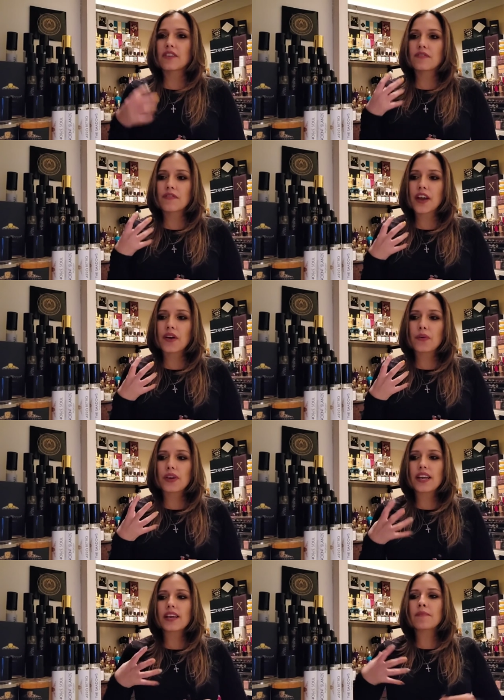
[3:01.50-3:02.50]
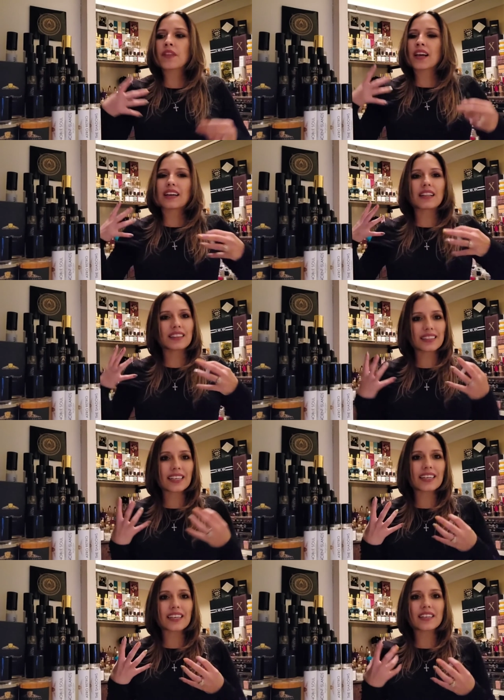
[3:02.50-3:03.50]
a very
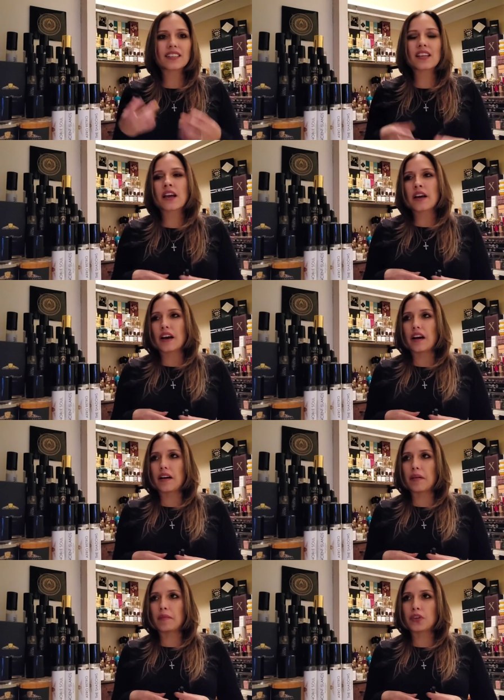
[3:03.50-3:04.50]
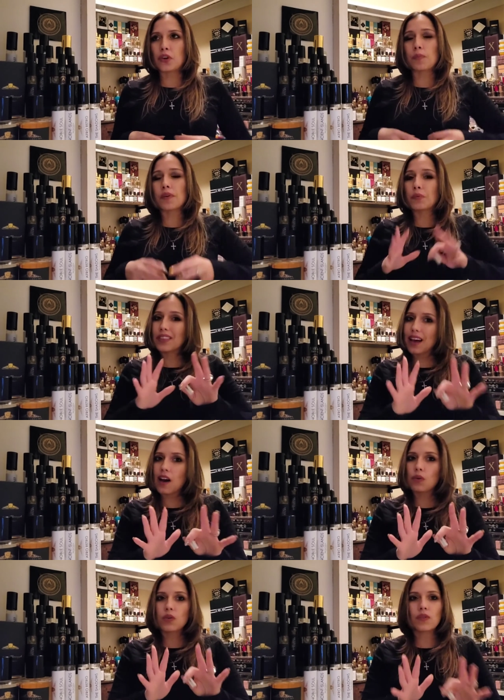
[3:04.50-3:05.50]
clean, um, you know, but
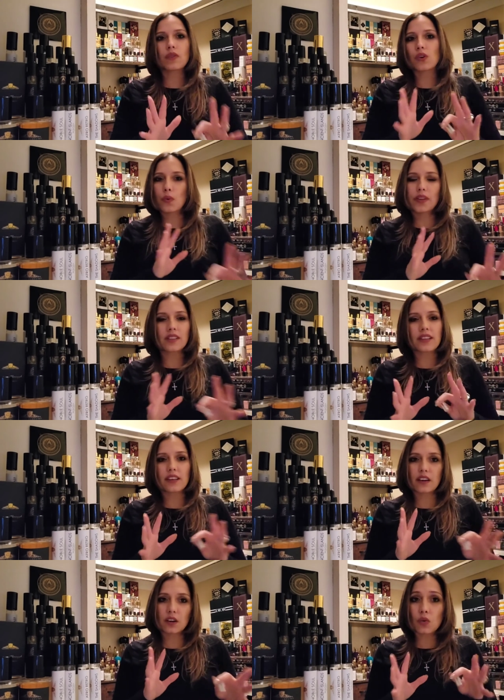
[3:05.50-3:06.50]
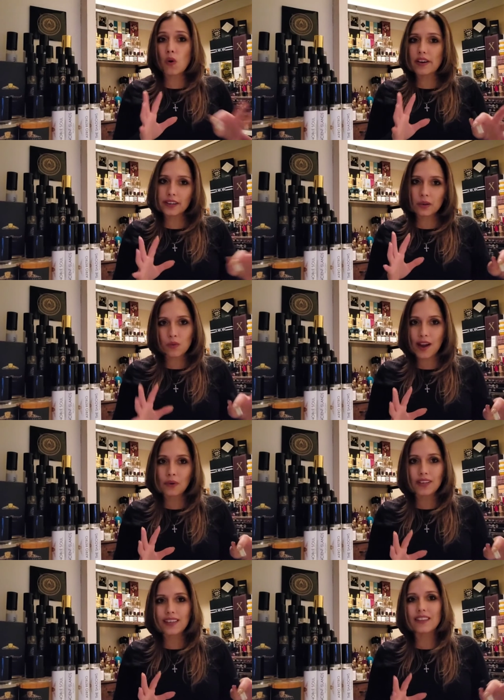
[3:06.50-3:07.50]
without going the aquatic
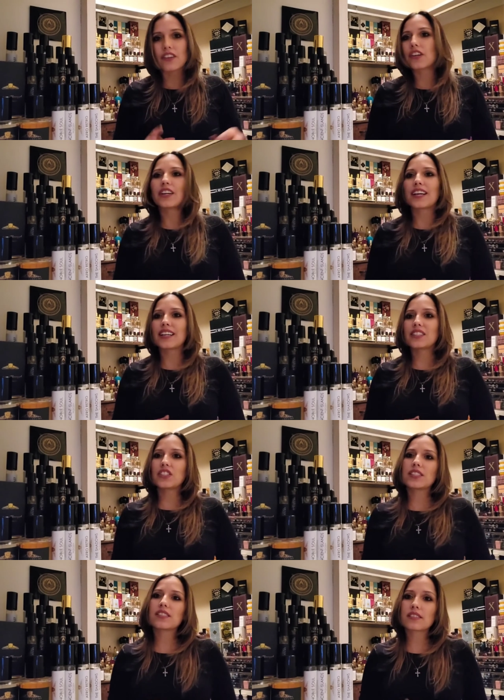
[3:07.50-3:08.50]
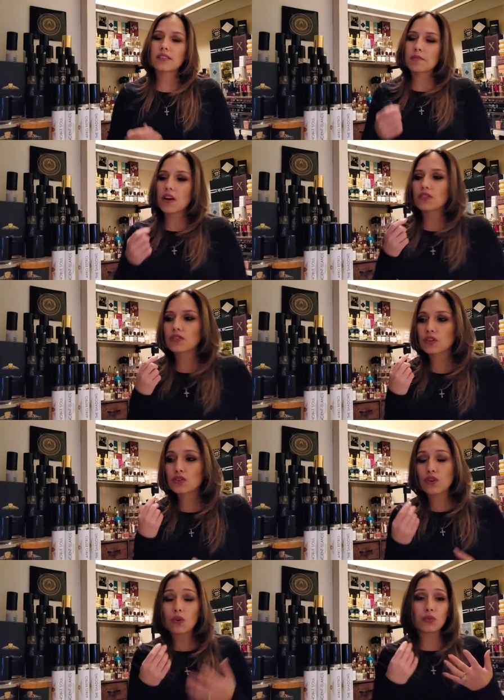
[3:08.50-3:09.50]
route either. It just smells
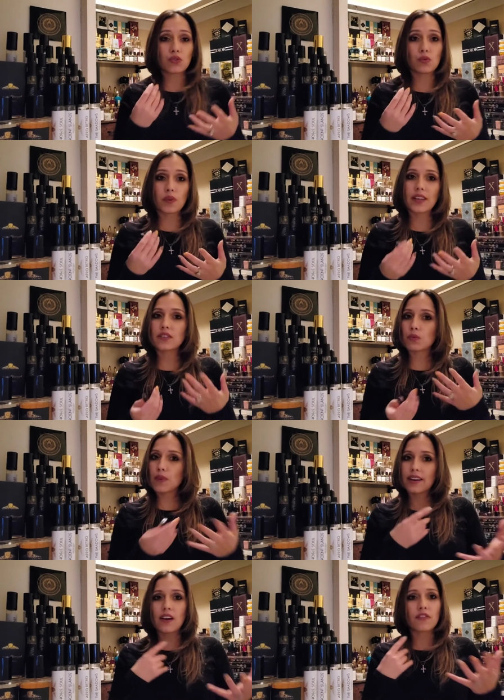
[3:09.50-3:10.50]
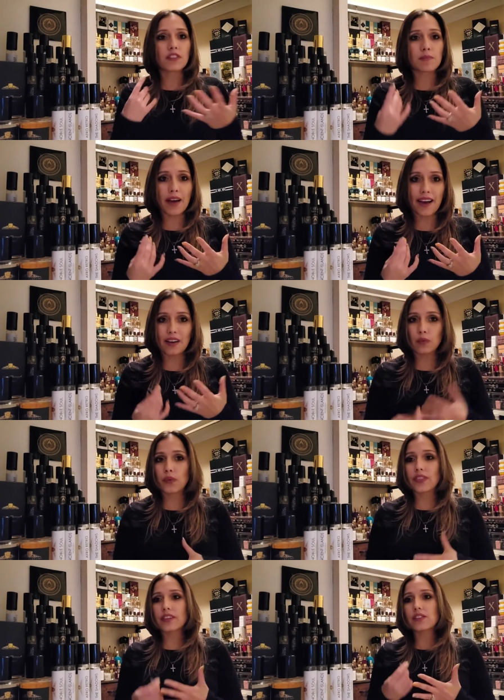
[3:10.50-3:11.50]
so sweet right off the bat.
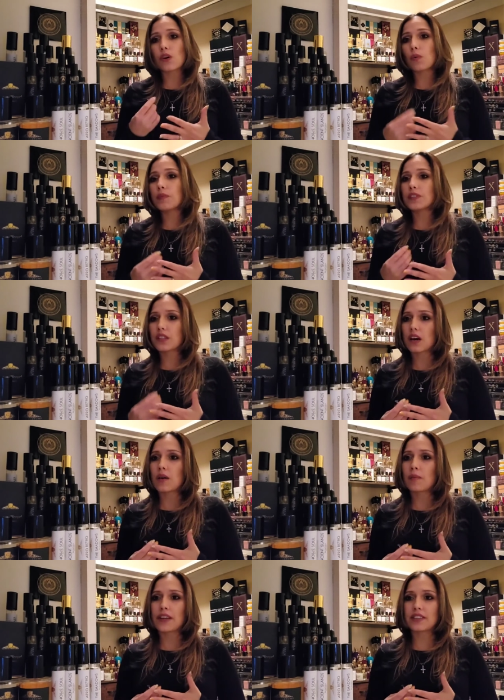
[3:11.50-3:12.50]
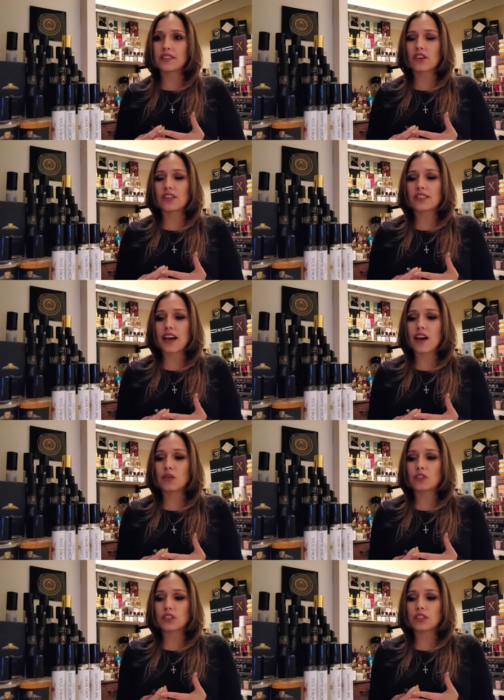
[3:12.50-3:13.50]
When this opens up, it starts
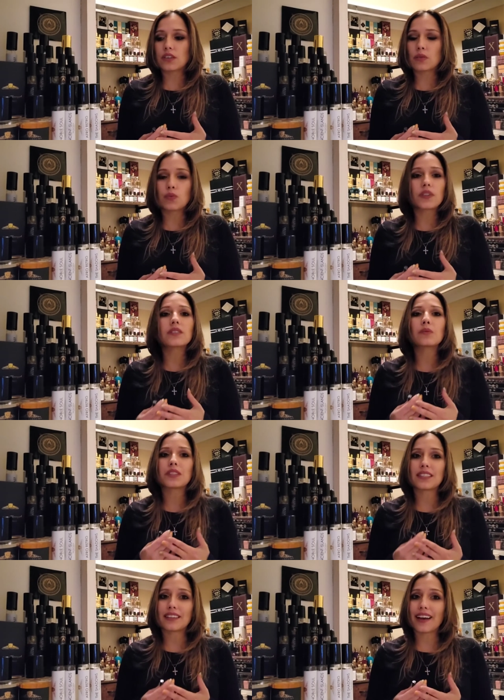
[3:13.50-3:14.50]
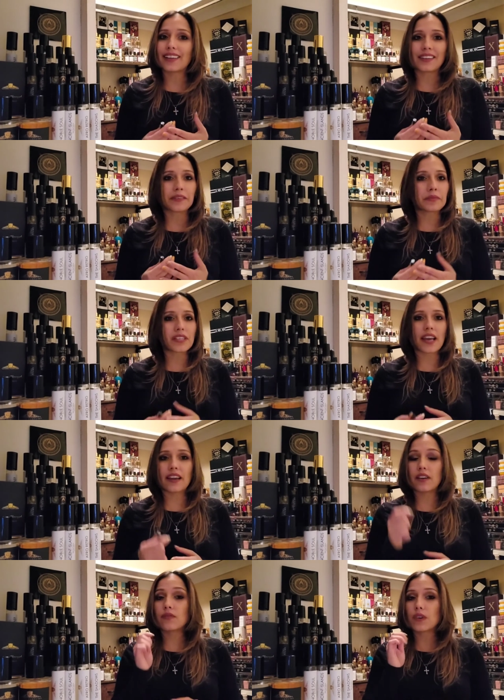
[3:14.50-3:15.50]
out just really, really light, like I'm
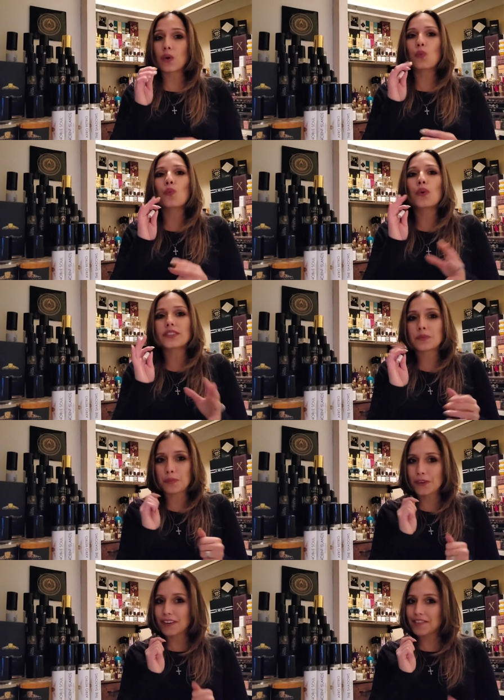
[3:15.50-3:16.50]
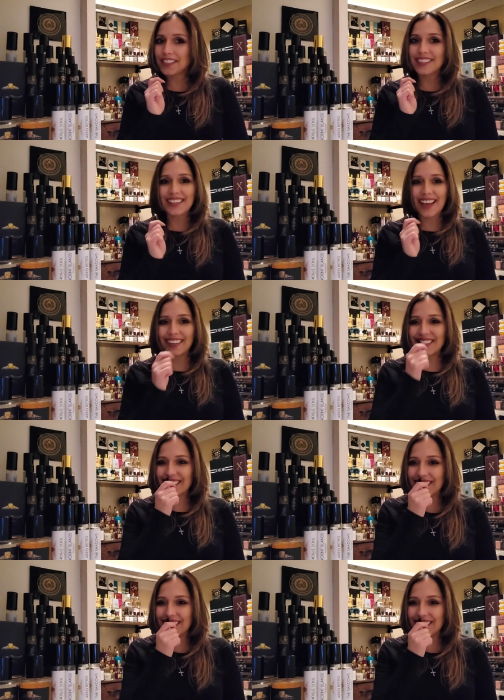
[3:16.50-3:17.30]
saying, a, a whisper of a scent.